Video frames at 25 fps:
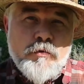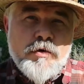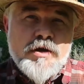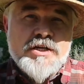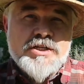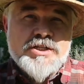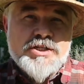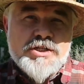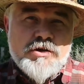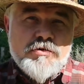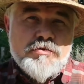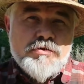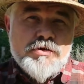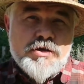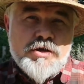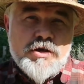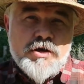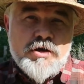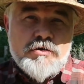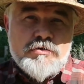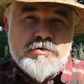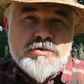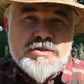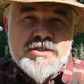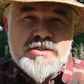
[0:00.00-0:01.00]
want to show
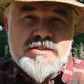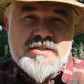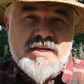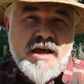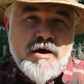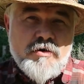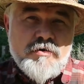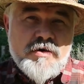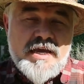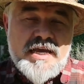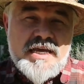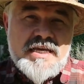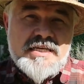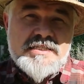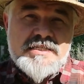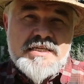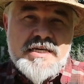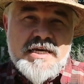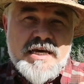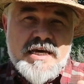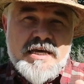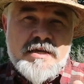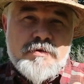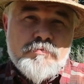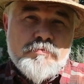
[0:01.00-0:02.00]
you just how
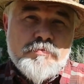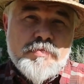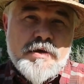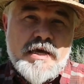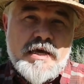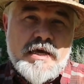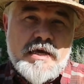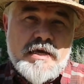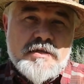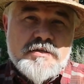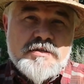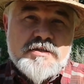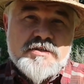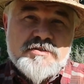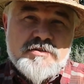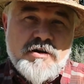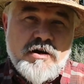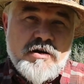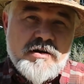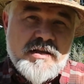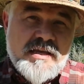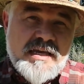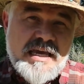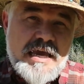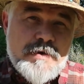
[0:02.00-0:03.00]
easy it can be to
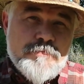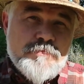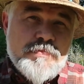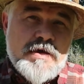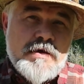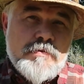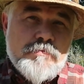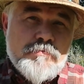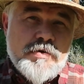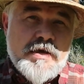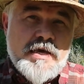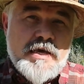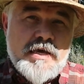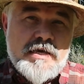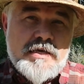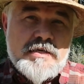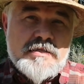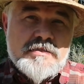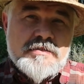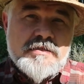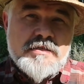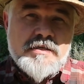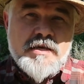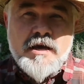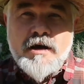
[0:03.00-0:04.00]
start keeping
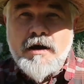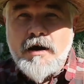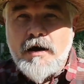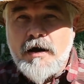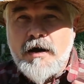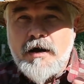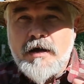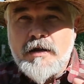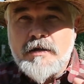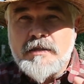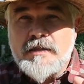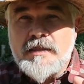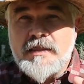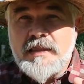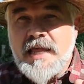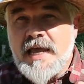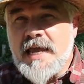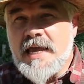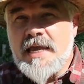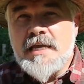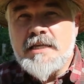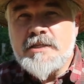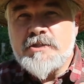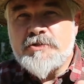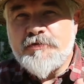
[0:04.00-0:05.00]
bees on
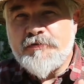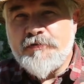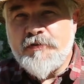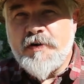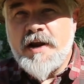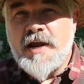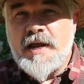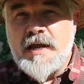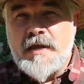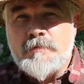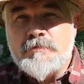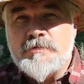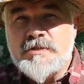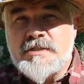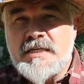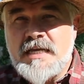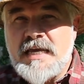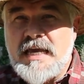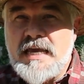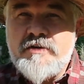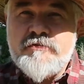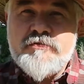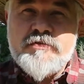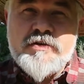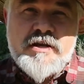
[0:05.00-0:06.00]
Layens frames
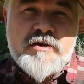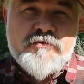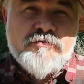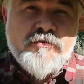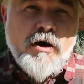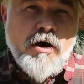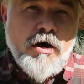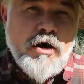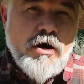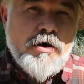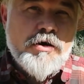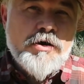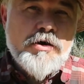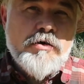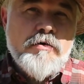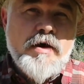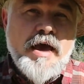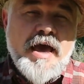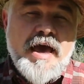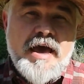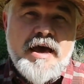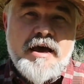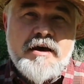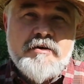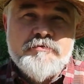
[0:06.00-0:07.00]
even if all you
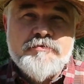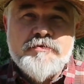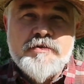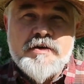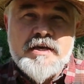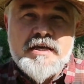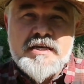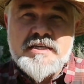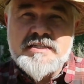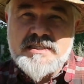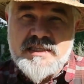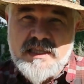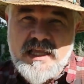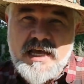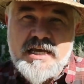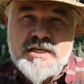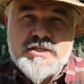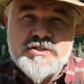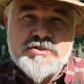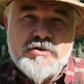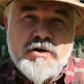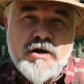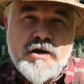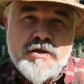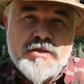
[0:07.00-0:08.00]
have is
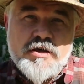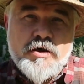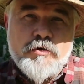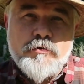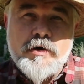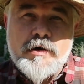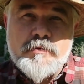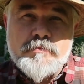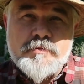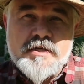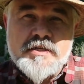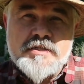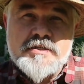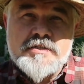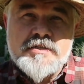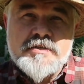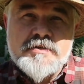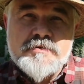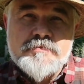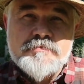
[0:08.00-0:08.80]
Langstroth equipment.